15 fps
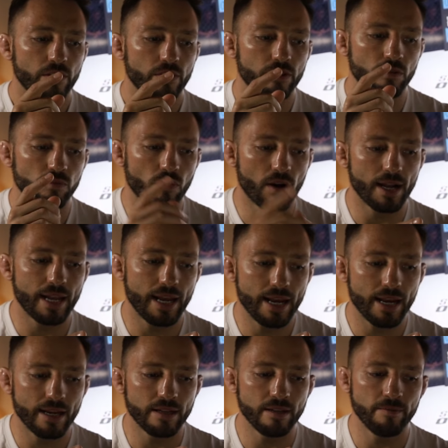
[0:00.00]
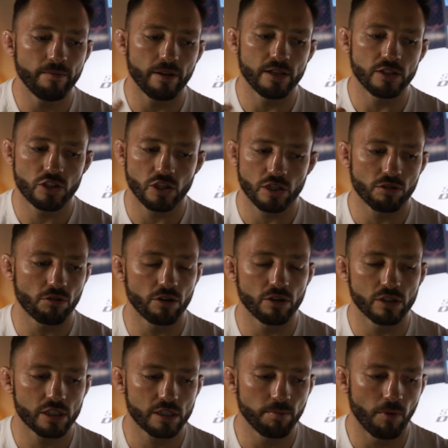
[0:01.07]
The right hand is just throwing
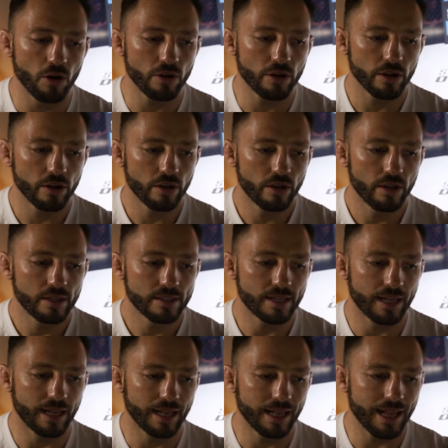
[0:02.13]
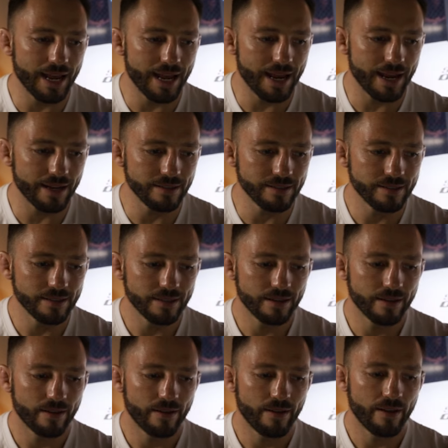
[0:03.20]
a smoke to land
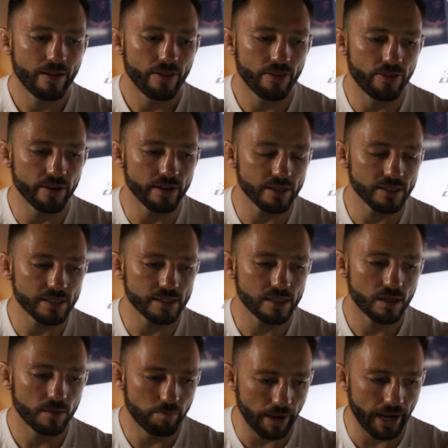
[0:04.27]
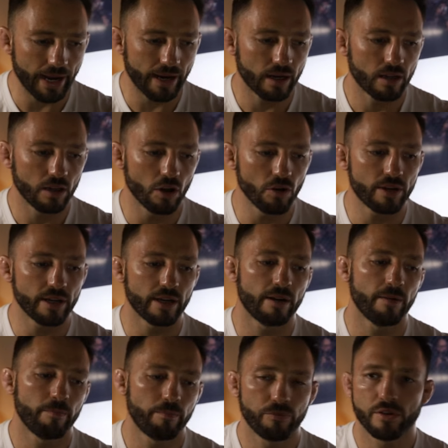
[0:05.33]
this, bang, low kick.
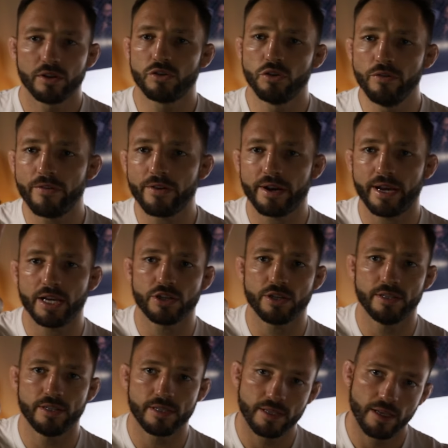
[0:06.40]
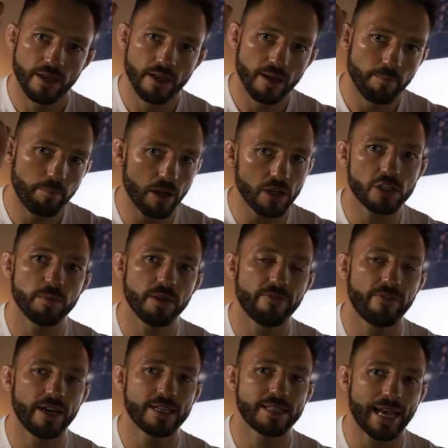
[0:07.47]
Two variations. Punch them in the
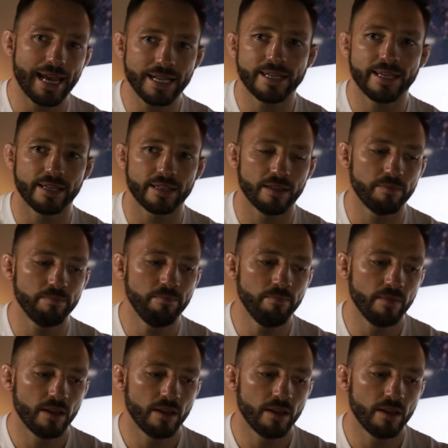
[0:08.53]
face and kick them.